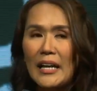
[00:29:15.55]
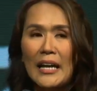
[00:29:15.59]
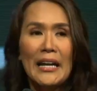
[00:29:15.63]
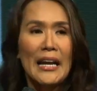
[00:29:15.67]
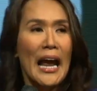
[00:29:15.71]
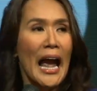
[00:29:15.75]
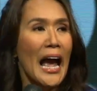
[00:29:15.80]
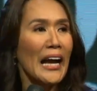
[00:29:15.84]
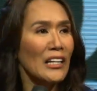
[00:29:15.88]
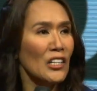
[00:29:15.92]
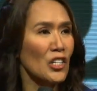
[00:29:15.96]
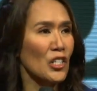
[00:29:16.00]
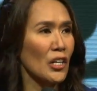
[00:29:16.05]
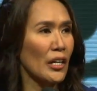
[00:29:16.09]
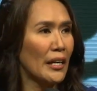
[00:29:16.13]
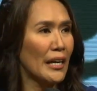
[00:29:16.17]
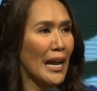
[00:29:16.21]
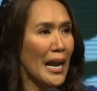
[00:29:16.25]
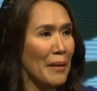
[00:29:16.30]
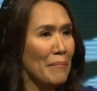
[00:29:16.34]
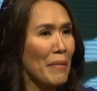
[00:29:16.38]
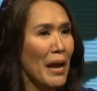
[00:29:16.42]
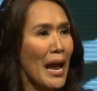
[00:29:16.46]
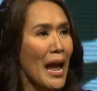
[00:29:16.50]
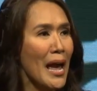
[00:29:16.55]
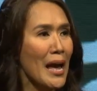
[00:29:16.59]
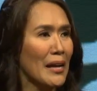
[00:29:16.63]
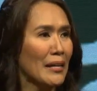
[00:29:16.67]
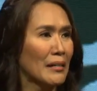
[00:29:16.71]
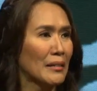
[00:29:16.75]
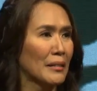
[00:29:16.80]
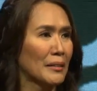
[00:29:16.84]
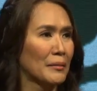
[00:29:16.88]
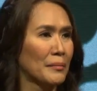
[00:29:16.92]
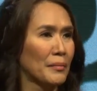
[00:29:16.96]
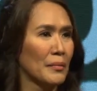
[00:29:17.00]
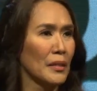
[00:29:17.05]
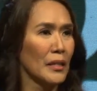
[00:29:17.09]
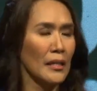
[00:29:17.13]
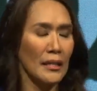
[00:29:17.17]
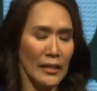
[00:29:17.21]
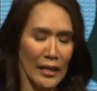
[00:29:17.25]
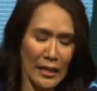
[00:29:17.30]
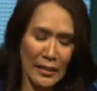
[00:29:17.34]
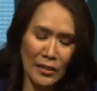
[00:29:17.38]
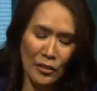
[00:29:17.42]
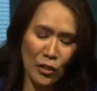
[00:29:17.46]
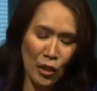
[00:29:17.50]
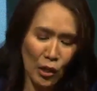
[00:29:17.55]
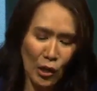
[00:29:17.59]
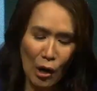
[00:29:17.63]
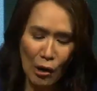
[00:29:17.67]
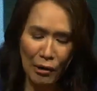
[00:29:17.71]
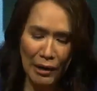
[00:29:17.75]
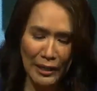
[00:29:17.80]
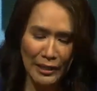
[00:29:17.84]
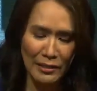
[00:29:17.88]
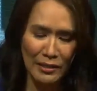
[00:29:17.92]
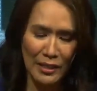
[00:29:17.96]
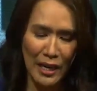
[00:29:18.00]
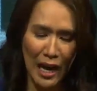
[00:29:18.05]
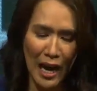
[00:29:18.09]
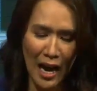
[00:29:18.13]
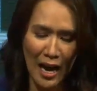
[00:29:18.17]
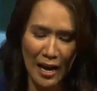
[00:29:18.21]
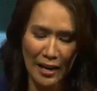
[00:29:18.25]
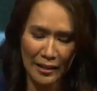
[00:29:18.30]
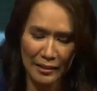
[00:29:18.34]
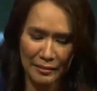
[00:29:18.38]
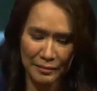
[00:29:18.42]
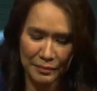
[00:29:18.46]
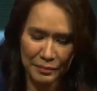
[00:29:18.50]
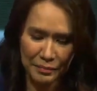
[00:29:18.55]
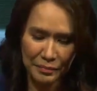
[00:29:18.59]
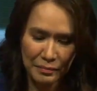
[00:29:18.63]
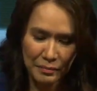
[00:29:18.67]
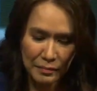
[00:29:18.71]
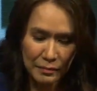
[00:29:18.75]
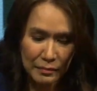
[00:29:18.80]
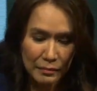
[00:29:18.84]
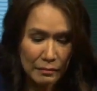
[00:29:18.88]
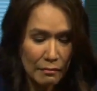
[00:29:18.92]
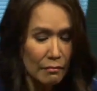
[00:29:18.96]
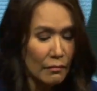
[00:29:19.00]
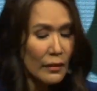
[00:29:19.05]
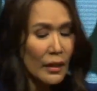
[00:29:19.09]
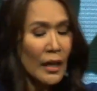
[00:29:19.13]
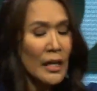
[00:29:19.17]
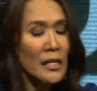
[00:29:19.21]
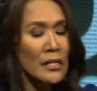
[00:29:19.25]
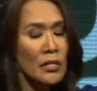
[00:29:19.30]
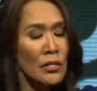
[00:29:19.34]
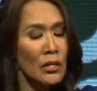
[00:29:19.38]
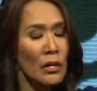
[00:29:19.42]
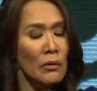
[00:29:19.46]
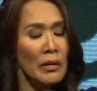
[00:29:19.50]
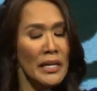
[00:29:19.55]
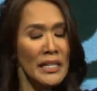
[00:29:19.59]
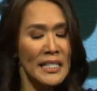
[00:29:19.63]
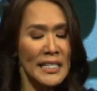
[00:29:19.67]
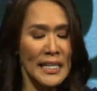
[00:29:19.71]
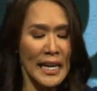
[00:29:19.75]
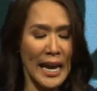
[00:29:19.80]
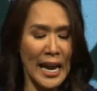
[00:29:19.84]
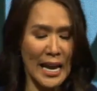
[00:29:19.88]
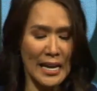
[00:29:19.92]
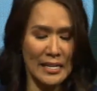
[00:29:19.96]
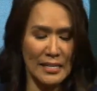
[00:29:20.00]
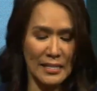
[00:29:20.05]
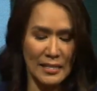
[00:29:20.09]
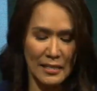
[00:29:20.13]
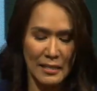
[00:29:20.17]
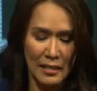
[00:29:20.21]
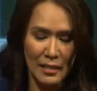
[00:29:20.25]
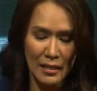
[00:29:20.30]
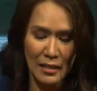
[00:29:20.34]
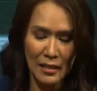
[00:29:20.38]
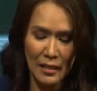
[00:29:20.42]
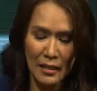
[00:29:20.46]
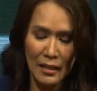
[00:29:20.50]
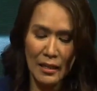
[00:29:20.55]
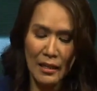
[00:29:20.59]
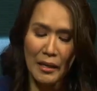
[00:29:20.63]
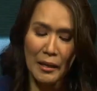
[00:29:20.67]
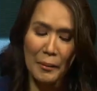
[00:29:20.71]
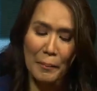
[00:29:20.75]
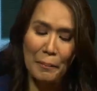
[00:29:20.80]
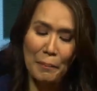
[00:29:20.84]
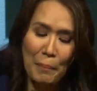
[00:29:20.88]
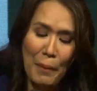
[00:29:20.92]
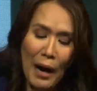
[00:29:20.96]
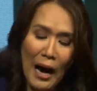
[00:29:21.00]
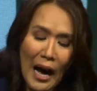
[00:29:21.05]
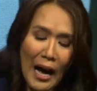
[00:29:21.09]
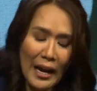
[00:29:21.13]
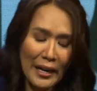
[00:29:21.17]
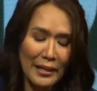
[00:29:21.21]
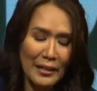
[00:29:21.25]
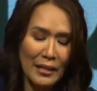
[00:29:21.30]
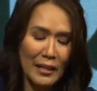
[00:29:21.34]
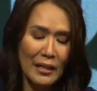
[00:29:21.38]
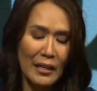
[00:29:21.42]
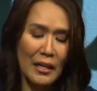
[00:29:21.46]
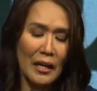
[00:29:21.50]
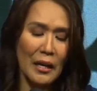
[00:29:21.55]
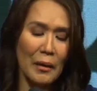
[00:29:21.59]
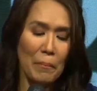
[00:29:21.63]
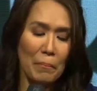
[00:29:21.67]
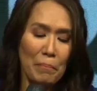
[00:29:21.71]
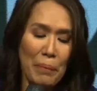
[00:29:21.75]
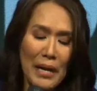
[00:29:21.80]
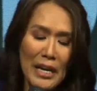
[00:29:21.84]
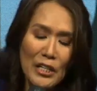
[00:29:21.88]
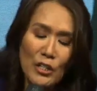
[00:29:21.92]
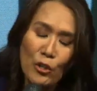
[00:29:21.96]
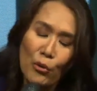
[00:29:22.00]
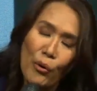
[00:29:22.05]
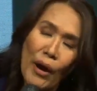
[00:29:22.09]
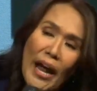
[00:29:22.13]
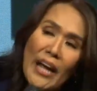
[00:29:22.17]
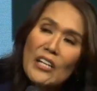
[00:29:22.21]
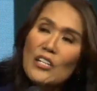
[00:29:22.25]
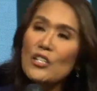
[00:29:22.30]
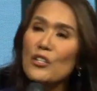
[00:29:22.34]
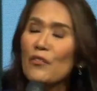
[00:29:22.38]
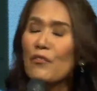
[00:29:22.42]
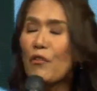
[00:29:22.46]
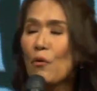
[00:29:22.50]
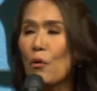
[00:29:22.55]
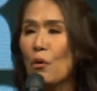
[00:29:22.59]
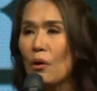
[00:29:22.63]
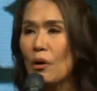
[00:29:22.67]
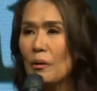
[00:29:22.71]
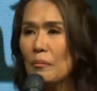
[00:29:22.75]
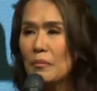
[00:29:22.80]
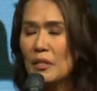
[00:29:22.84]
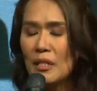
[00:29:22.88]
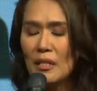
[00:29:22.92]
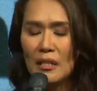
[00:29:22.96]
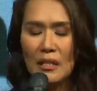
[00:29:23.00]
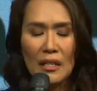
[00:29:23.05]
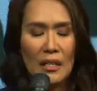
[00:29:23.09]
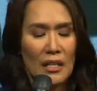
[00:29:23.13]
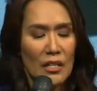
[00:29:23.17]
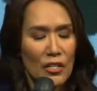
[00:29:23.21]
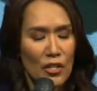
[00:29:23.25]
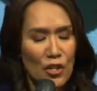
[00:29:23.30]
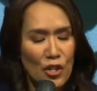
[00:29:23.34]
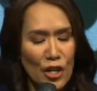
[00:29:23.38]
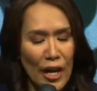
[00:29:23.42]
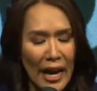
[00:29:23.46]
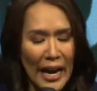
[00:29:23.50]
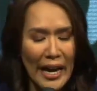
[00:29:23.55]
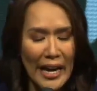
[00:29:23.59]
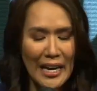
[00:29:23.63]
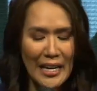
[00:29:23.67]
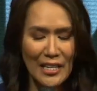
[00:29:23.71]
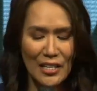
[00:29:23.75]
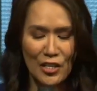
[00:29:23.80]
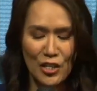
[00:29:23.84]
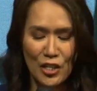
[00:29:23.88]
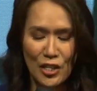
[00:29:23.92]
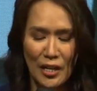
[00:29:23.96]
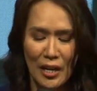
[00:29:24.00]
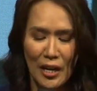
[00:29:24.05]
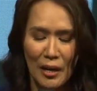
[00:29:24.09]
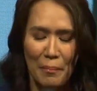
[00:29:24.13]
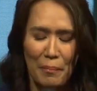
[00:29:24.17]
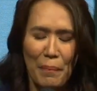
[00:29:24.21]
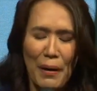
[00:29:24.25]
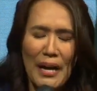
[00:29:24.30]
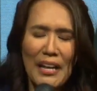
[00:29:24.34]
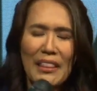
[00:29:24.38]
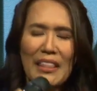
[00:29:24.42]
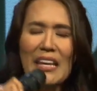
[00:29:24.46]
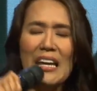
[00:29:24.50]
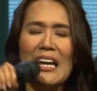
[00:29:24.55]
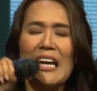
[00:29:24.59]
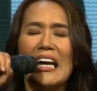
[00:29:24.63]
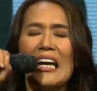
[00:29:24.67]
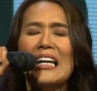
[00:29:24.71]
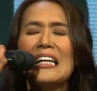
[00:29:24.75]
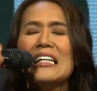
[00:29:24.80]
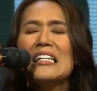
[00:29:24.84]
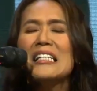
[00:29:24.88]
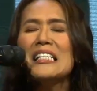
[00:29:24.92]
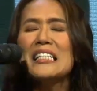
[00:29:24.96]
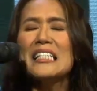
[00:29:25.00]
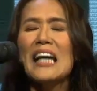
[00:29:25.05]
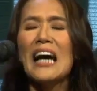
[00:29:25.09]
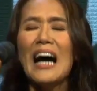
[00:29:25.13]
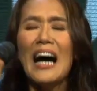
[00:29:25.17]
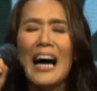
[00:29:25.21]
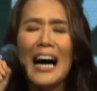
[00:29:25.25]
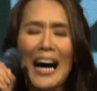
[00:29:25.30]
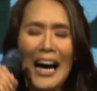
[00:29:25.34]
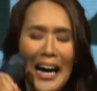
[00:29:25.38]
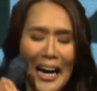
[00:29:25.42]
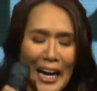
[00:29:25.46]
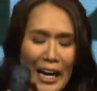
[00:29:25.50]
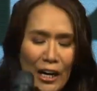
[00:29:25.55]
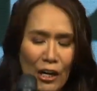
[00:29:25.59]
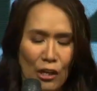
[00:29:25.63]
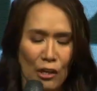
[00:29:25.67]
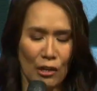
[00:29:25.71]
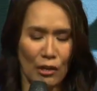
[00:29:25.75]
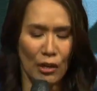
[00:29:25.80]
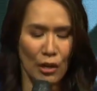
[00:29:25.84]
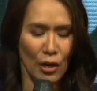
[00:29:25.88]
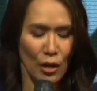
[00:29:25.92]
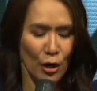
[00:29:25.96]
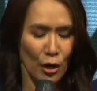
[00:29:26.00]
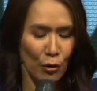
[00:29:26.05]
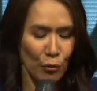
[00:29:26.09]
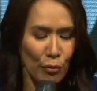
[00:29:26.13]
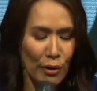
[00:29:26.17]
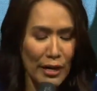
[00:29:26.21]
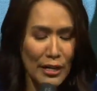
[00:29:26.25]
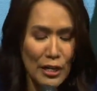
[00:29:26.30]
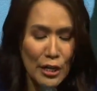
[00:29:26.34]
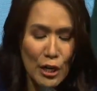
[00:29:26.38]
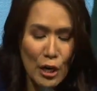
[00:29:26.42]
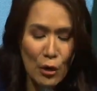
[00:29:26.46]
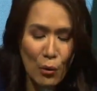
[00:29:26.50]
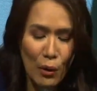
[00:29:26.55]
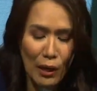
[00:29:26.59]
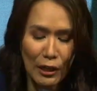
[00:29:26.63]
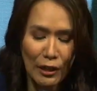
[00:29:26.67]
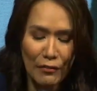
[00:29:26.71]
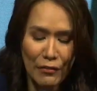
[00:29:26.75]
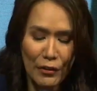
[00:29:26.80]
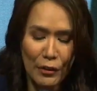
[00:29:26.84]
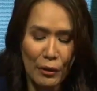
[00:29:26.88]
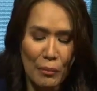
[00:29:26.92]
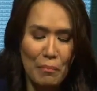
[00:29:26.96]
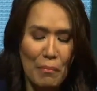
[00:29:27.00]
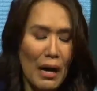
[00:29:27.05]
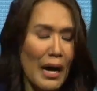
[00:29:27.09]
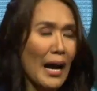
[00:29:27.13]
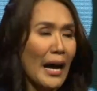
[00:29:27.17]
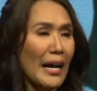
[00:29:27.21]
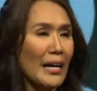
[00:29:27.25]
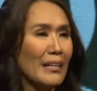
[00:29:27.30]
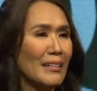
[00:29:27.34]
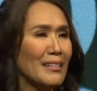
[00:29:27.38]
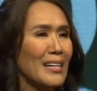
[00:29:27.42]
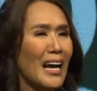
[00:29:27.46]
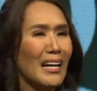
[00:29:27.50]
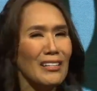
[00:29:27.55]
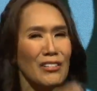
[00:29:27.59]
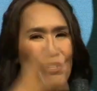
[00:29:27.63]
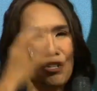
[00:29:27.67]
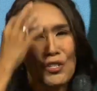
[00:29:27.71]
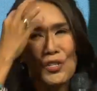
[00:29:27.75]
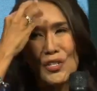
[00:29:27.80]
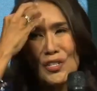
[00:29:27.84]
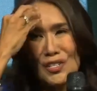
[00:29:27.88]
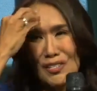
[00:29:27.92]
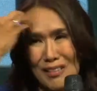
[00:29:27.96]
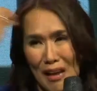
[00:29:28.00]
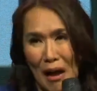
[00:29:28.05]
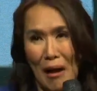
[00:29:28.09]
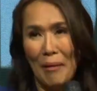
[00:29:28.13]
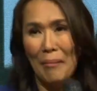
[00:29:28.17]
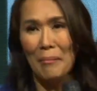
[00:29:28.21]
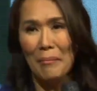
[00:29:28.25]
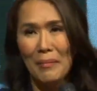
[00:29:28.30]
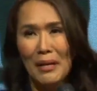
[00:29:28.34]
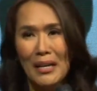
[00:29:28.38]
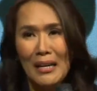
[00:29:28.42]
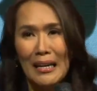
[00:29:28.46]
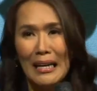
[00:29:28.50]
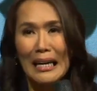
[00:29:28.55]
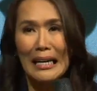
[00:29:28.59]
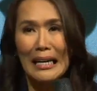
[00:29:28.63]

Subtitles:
in action. Amen. It's glory to God. And so he says, but be transformed, changed by the entire renewal of your mind. Not just some,